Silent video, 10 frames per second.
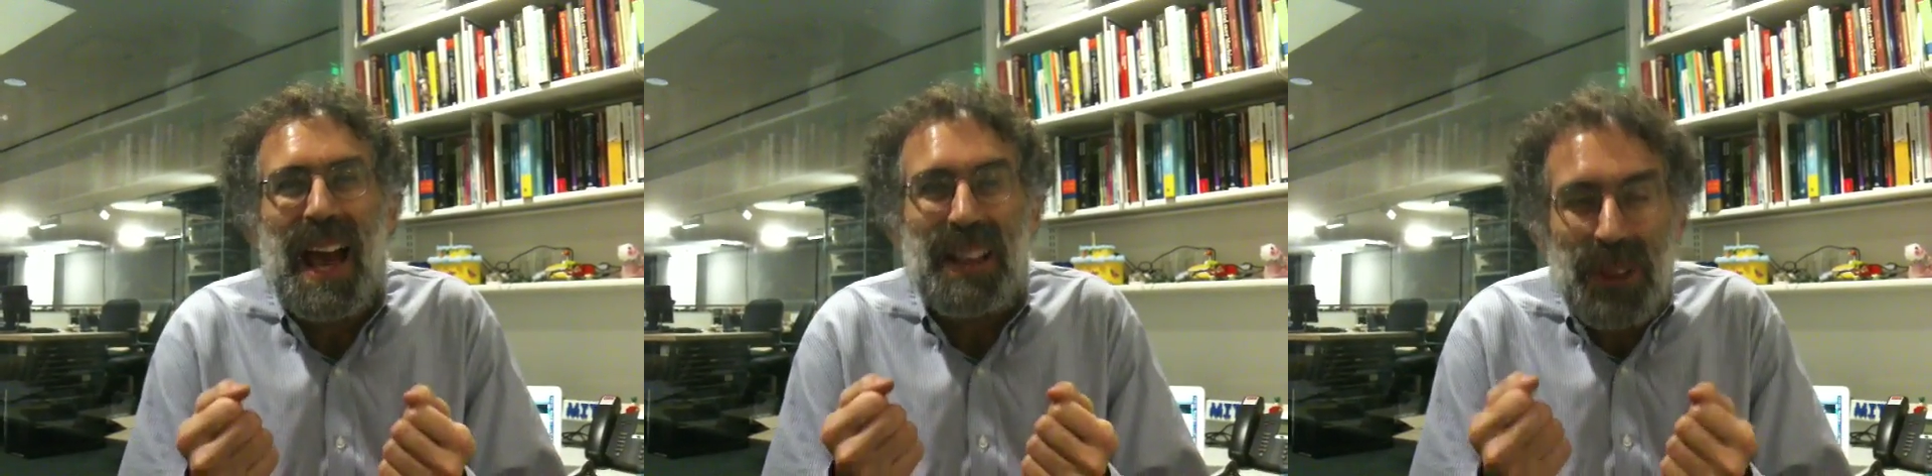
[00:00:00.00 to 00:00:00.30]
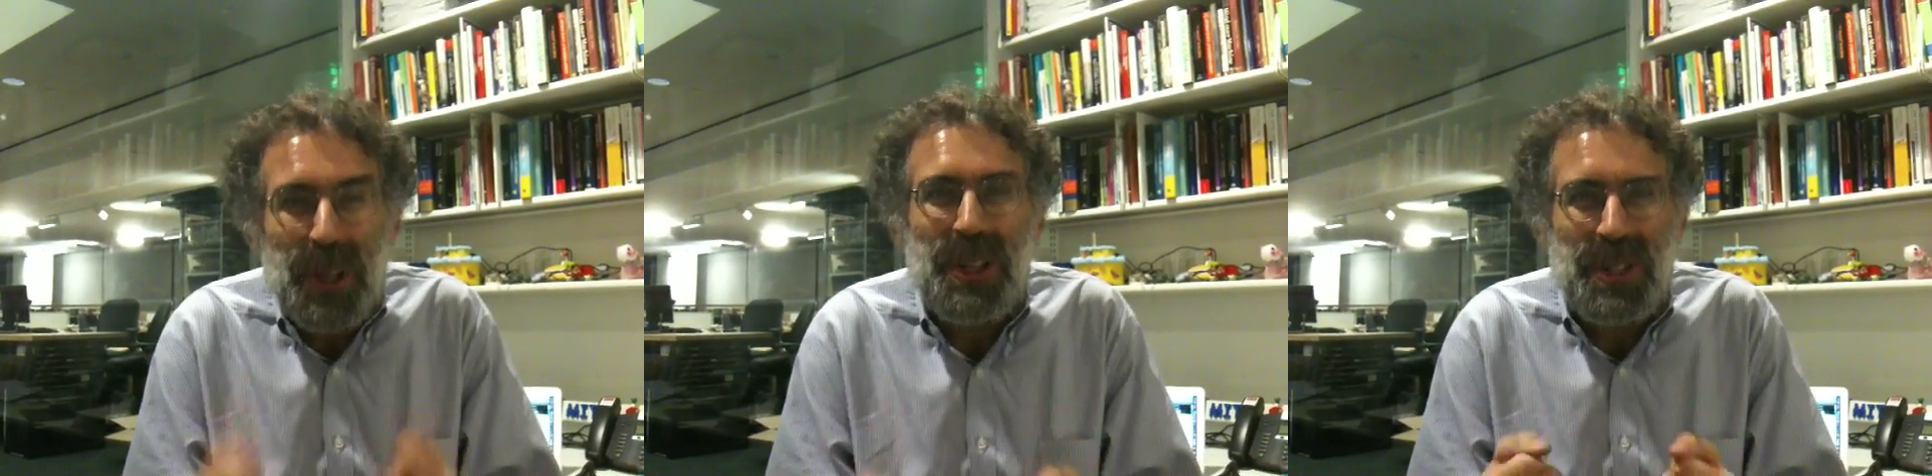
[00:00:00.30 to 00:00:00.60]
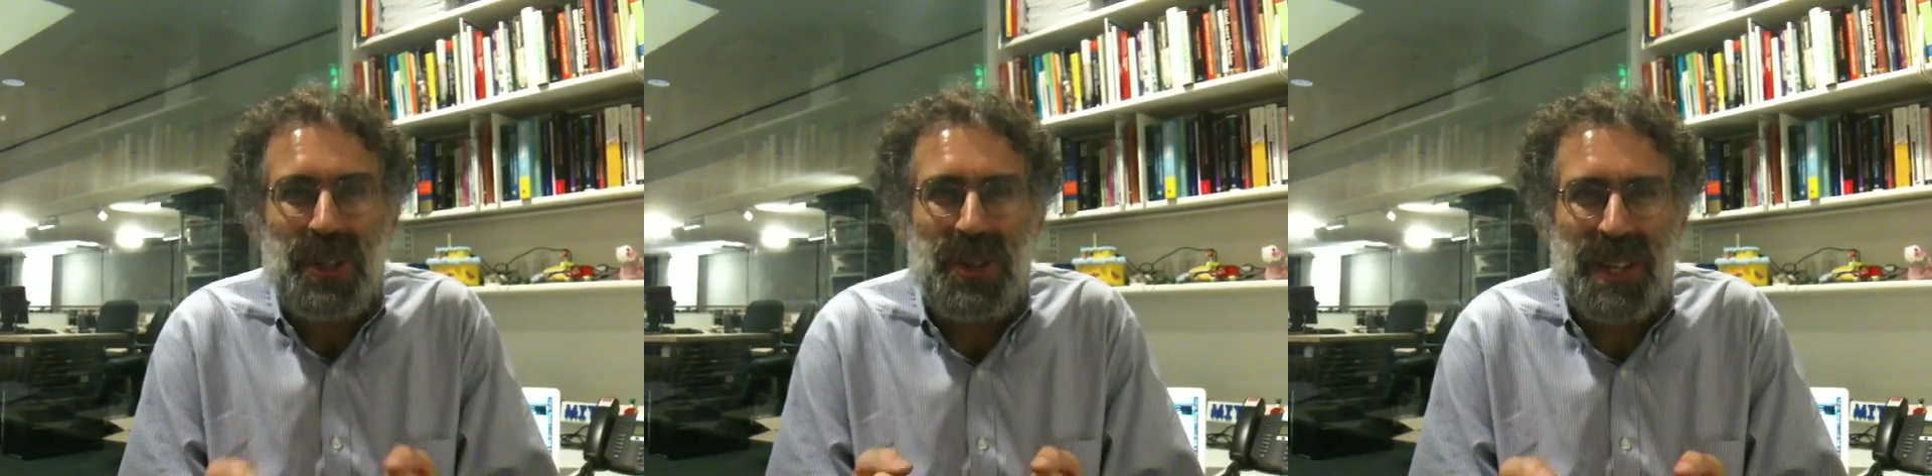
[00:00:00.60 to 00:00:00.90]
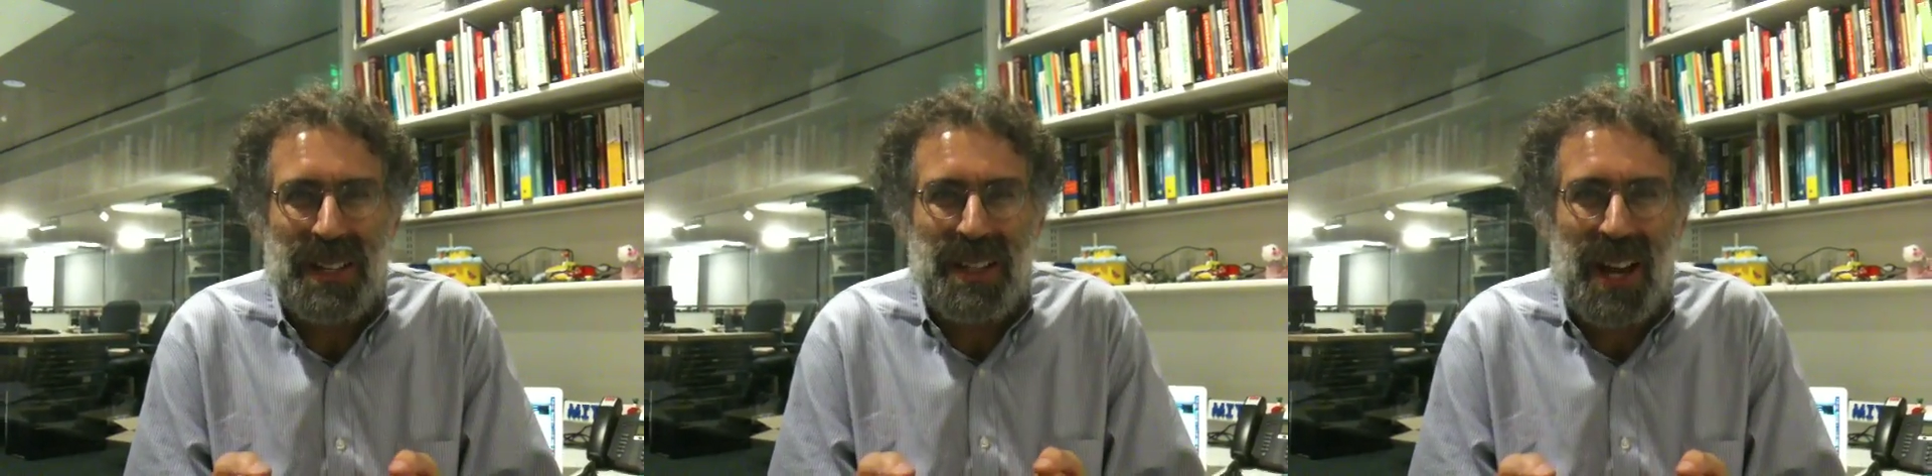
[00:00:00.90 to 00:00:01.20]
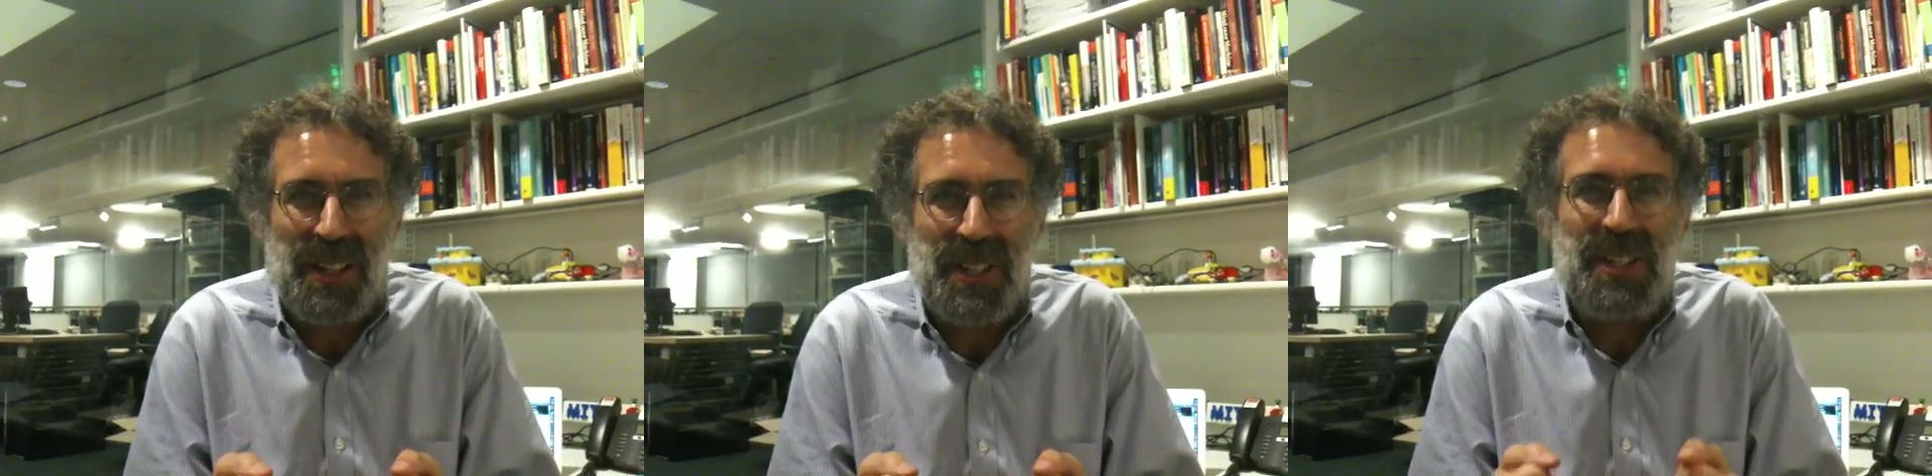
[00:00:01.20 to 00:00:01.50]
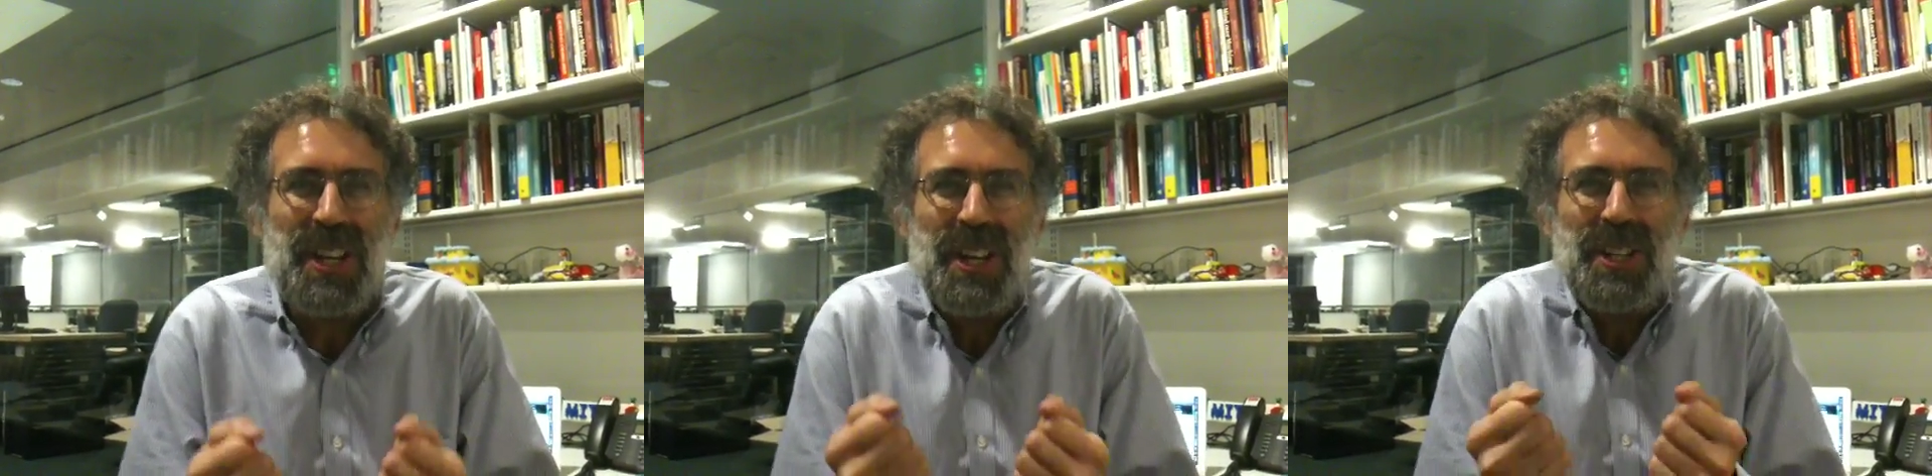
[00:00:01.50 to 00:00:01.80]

and learn to use technologies